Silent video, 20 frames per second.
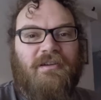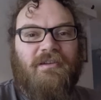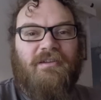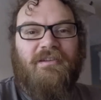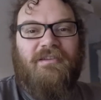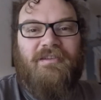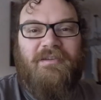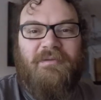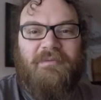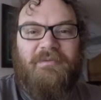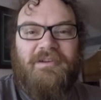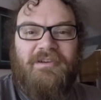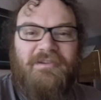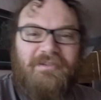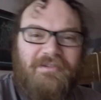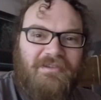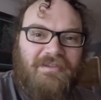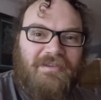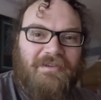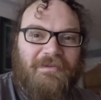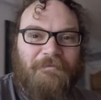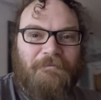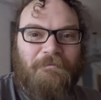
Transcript: What's up, dudes?